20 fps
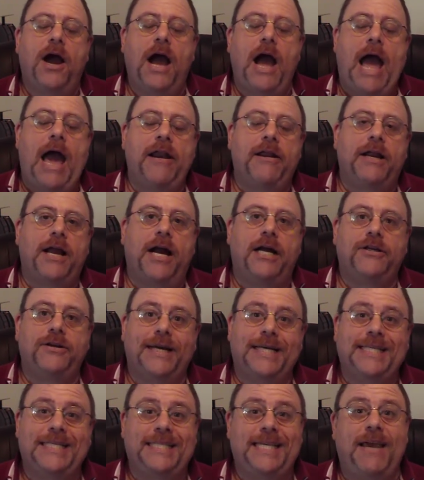Out of
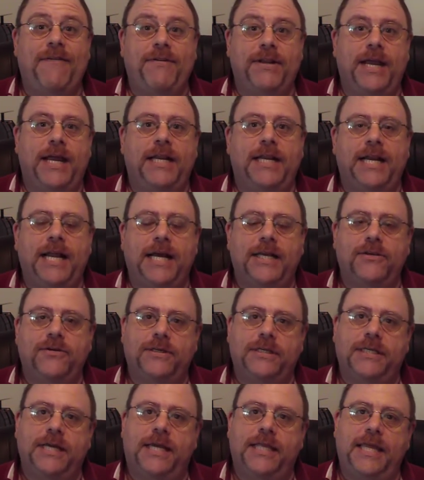contract $799. So
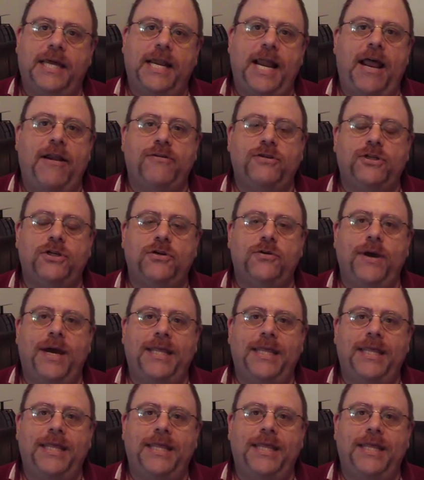it's not that out of skew.